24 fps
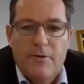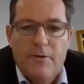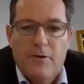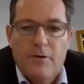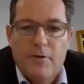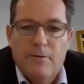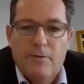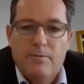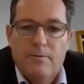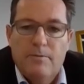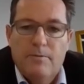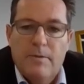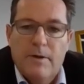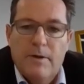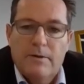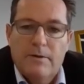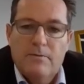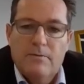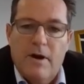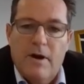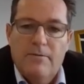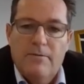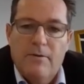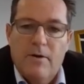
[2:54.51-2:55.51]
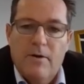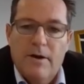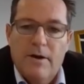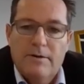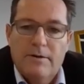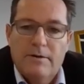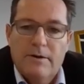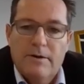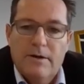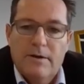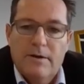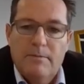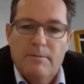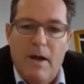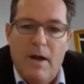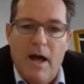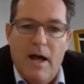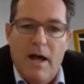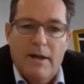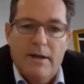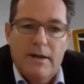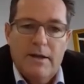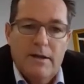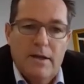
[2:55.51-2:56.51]
the graphite
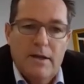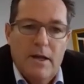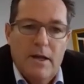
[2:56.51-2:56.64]
market,